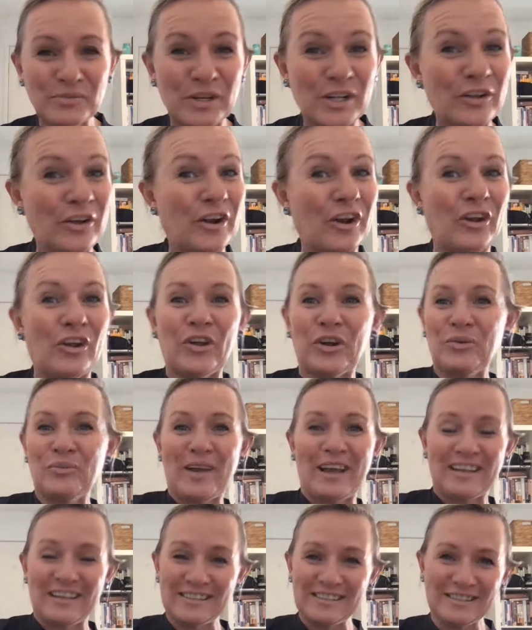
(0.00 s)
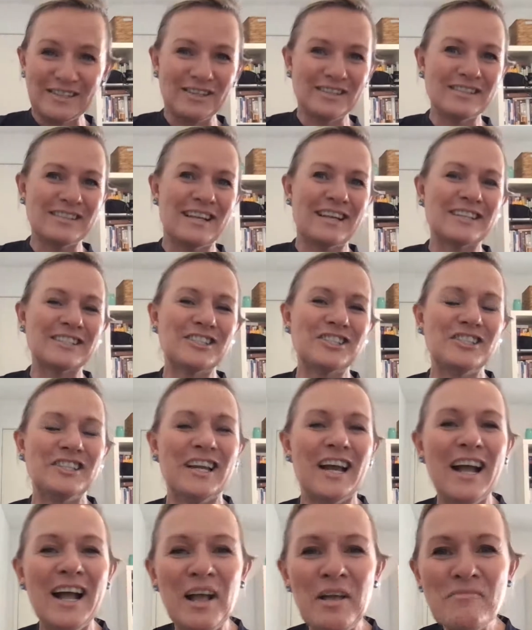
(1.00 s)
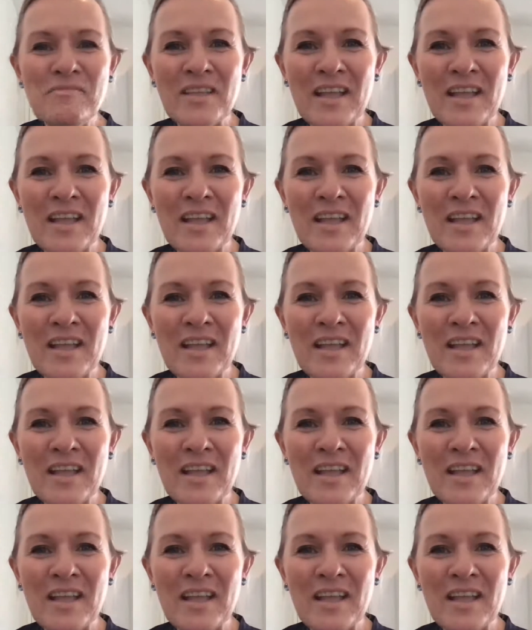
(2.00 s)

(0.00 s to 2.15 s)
We learned a lot about ourselves last year.